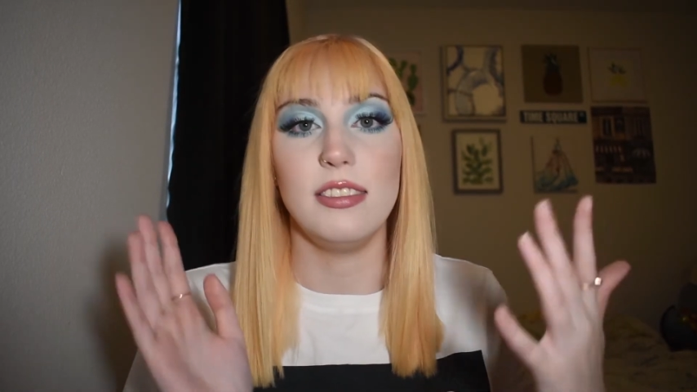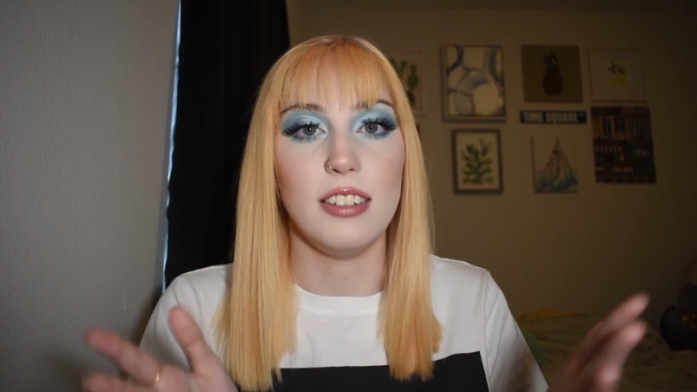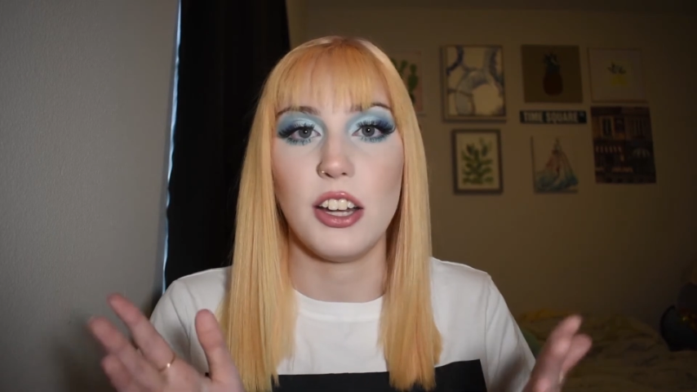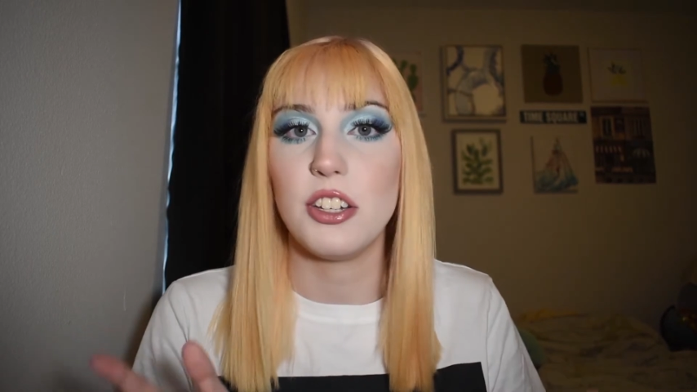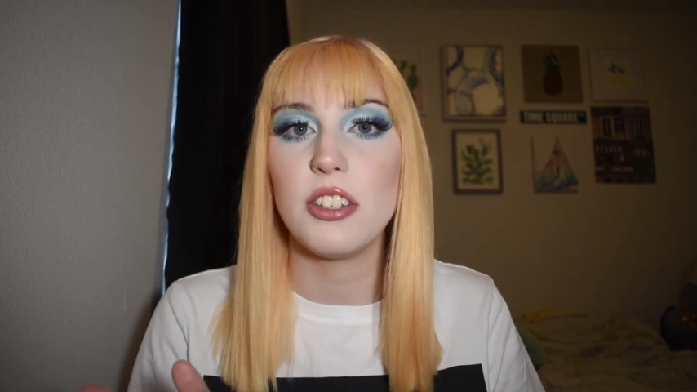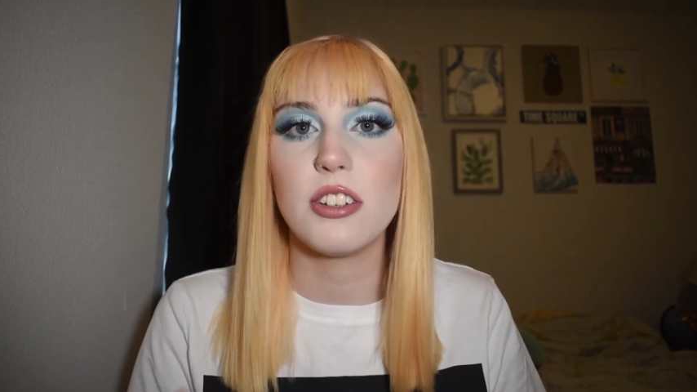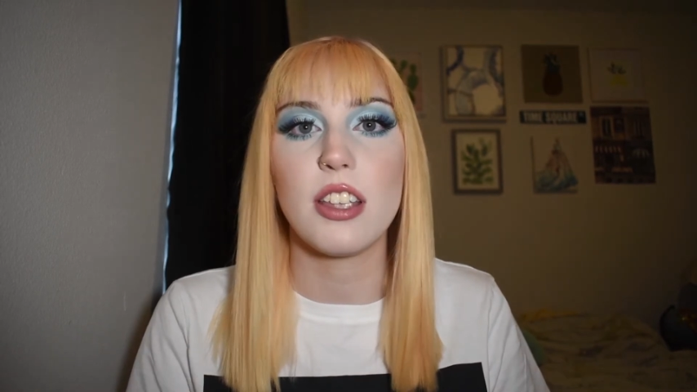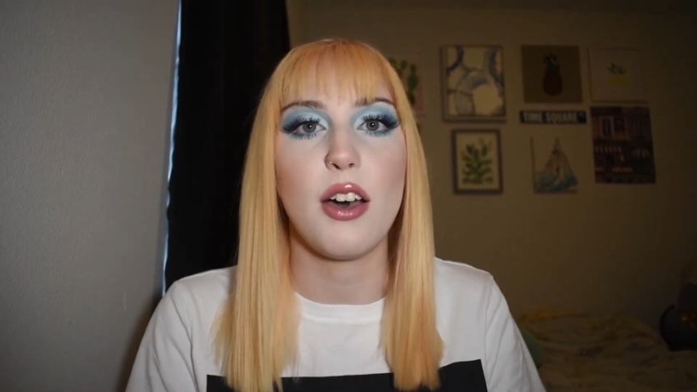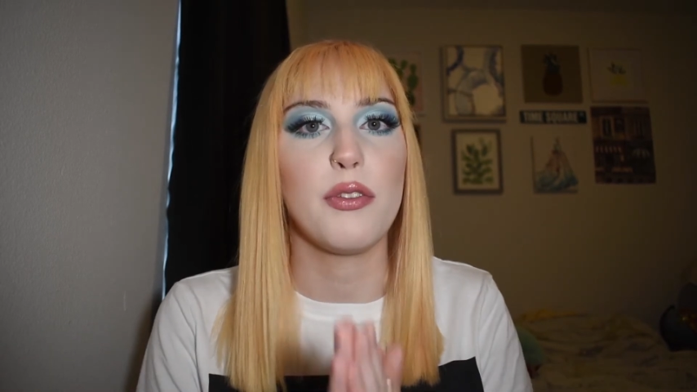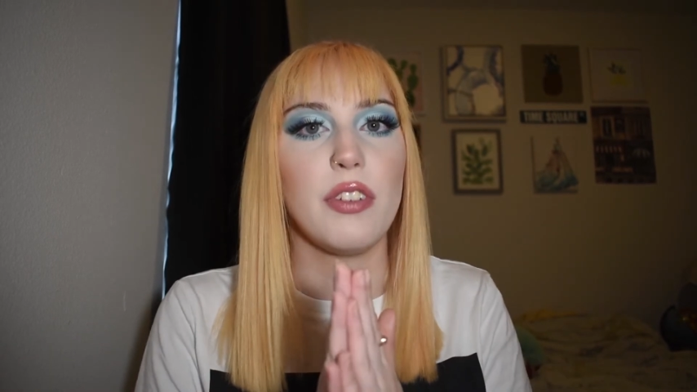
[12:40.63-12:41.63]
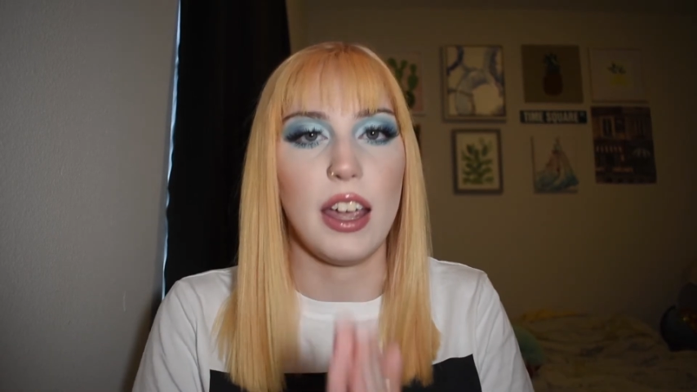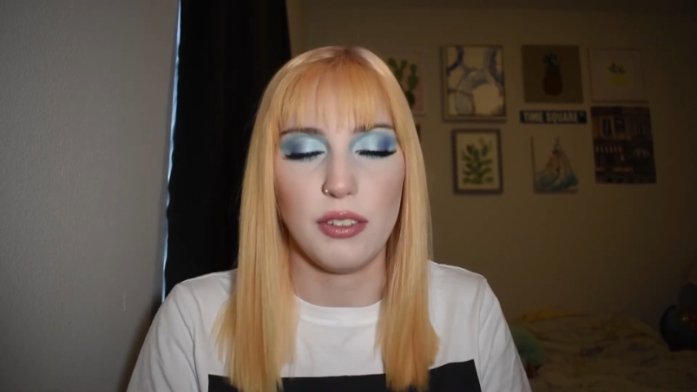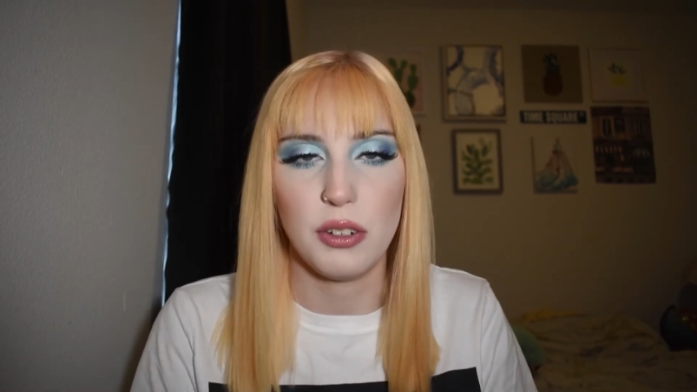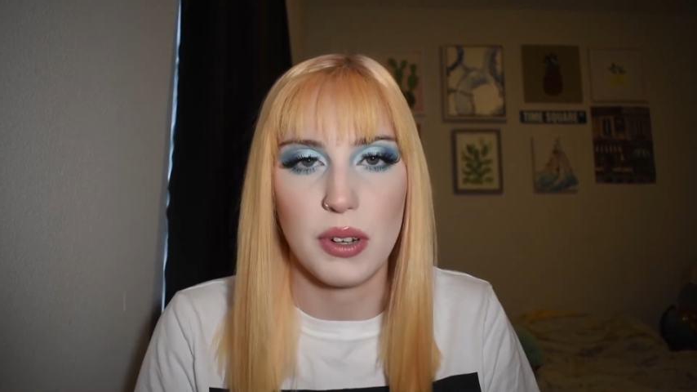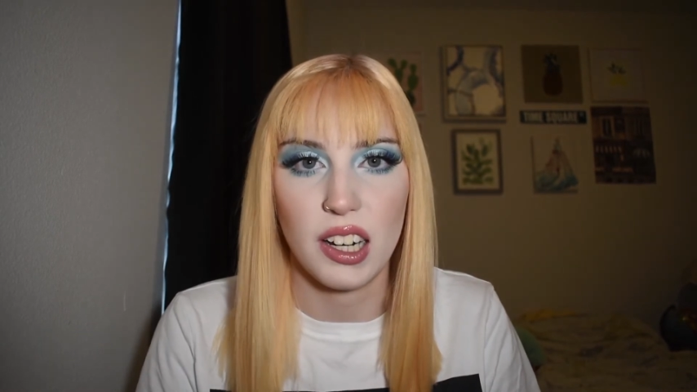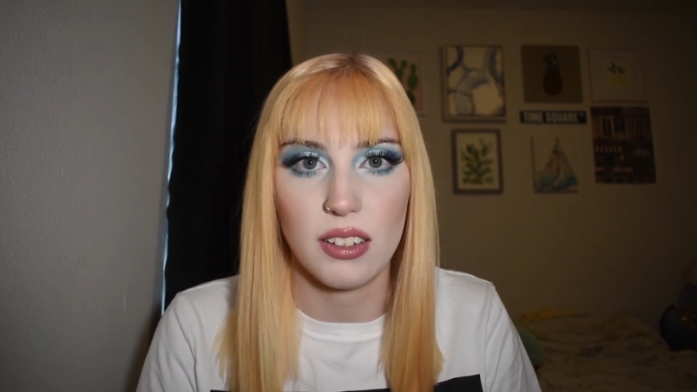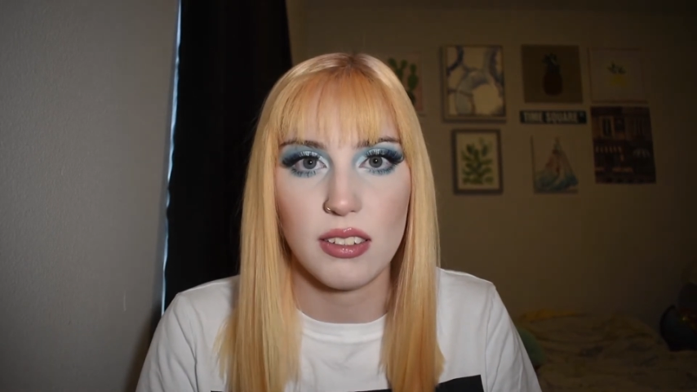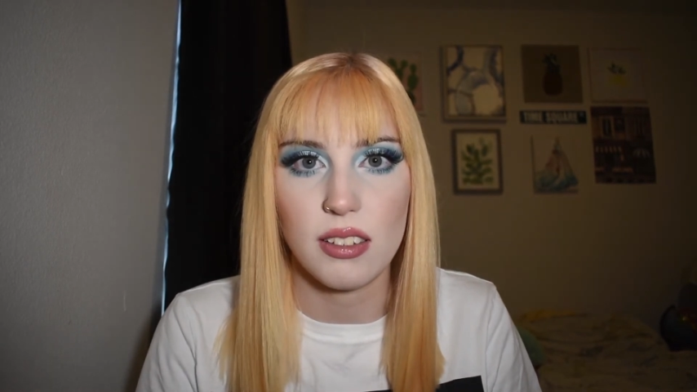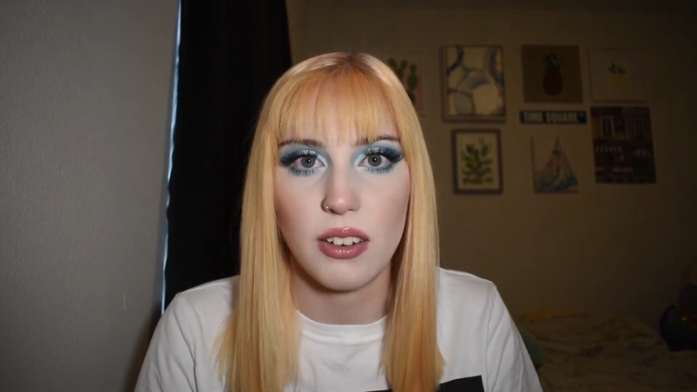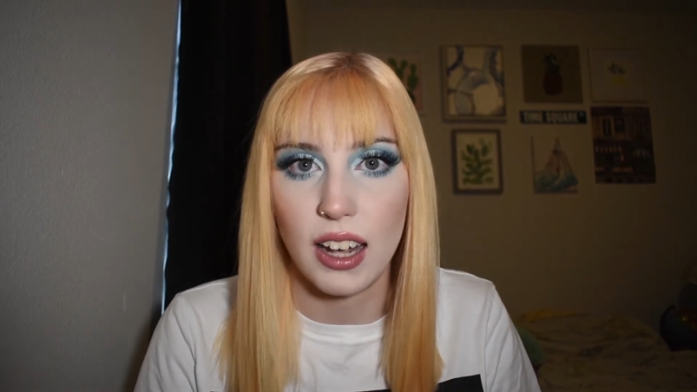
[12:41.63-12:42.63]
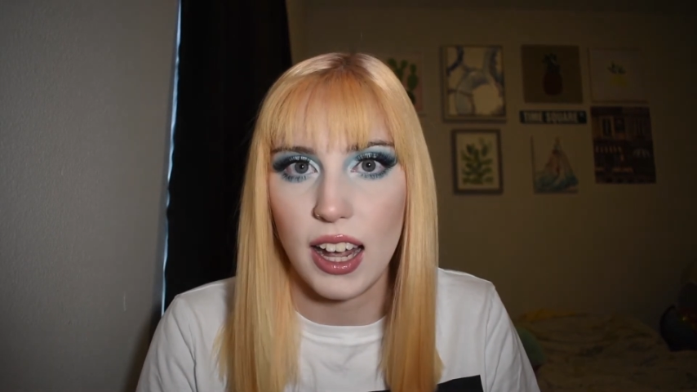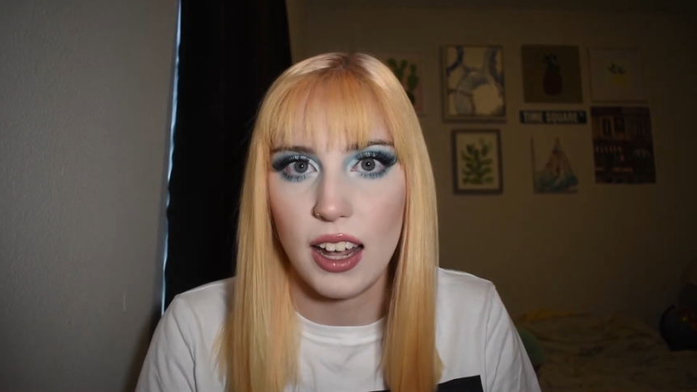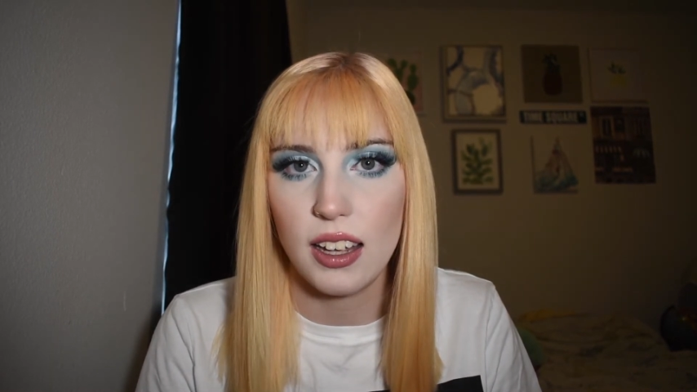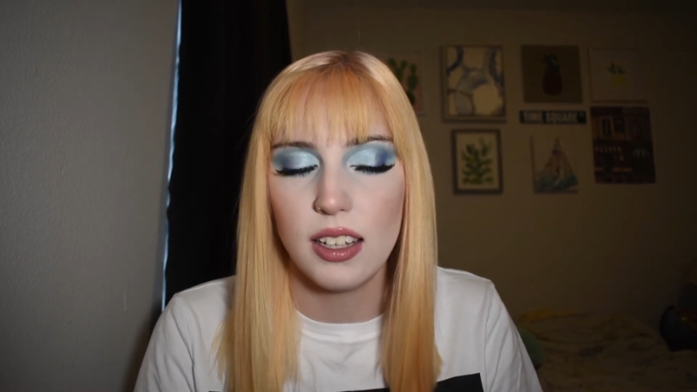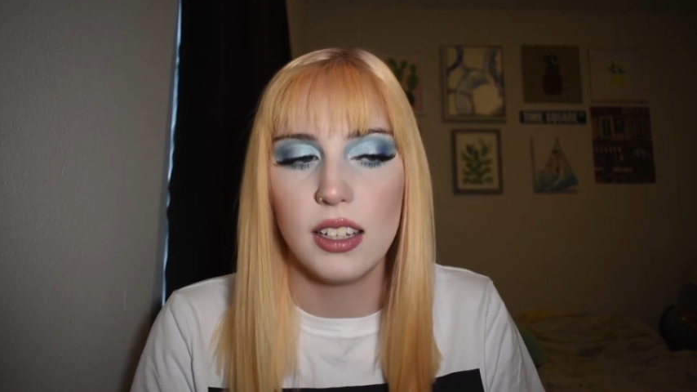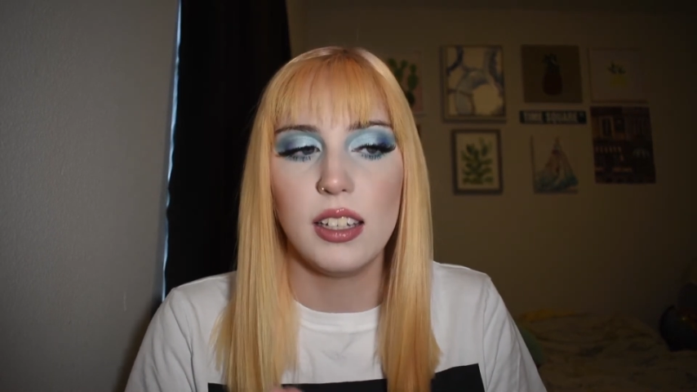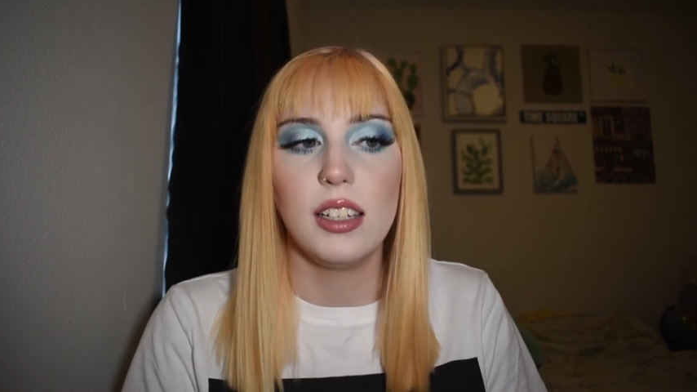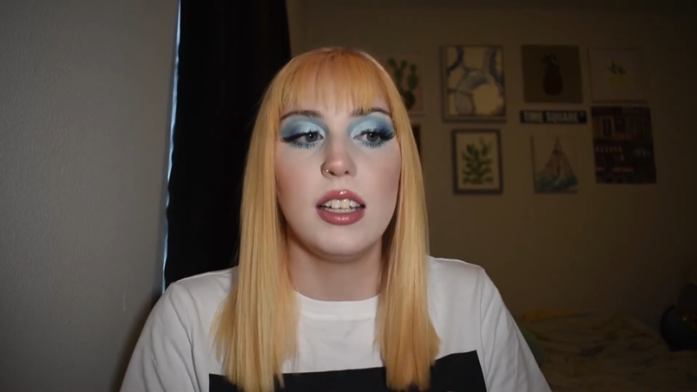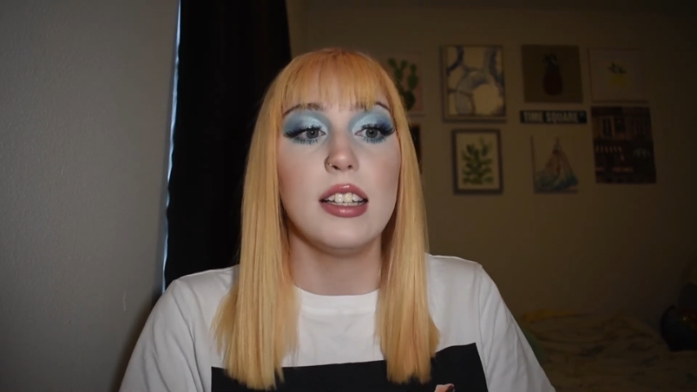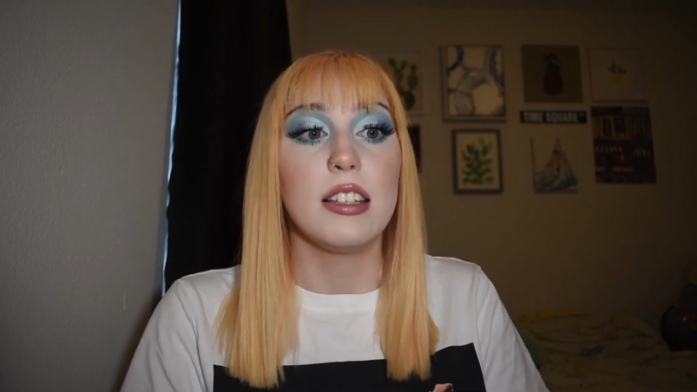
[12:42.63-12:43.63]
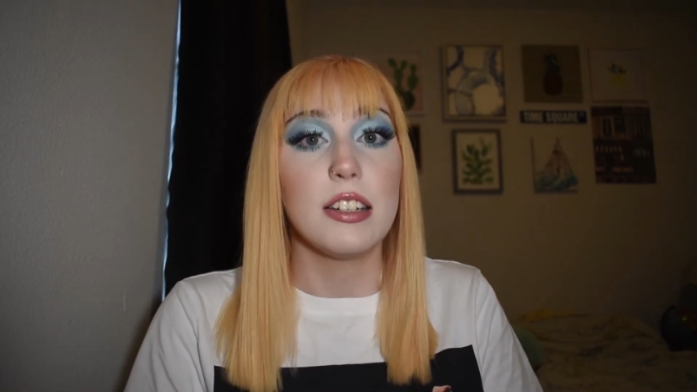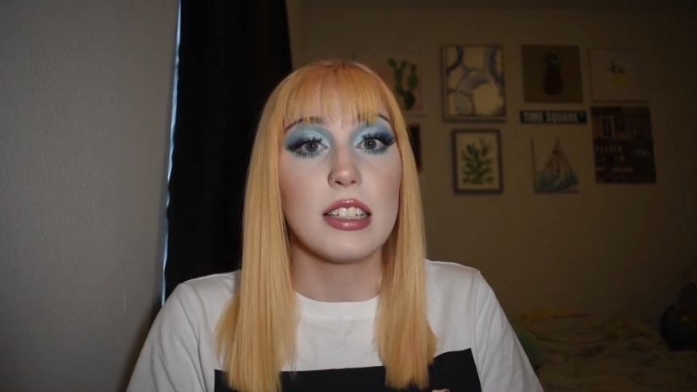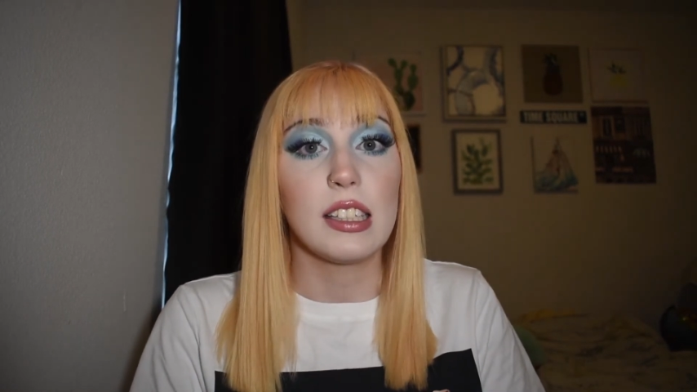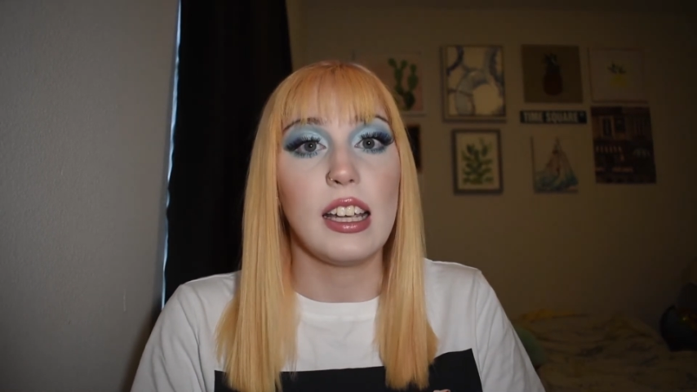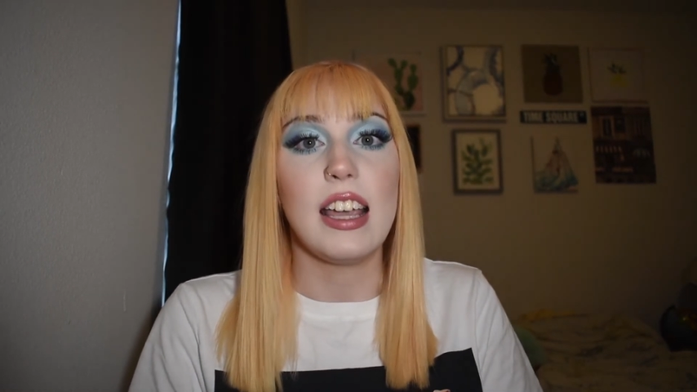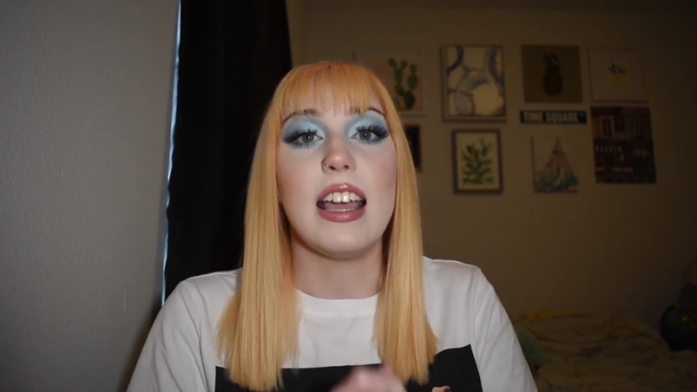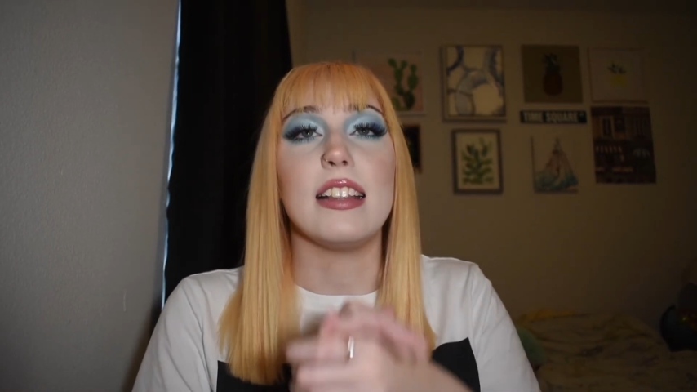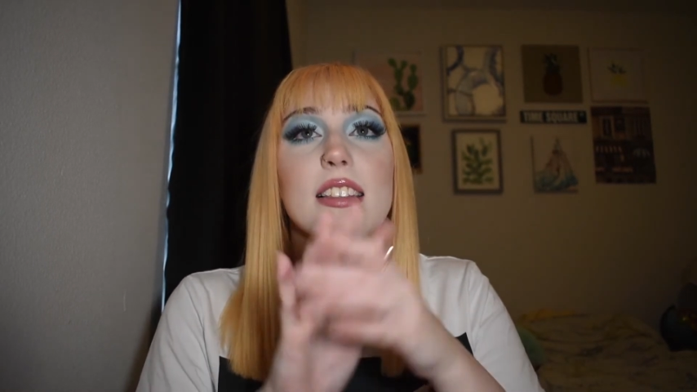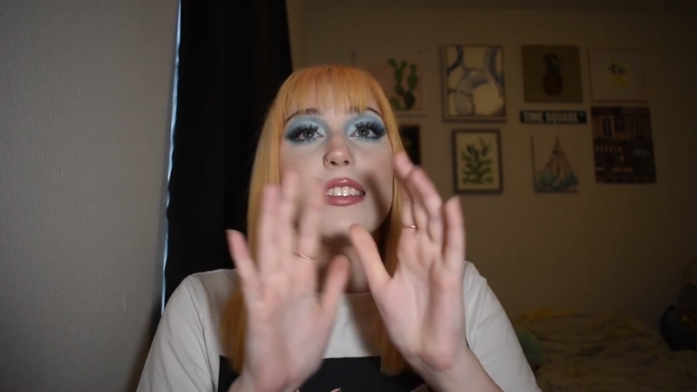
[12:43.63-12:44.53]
Not just yourself, everyone else, okay? Seriously,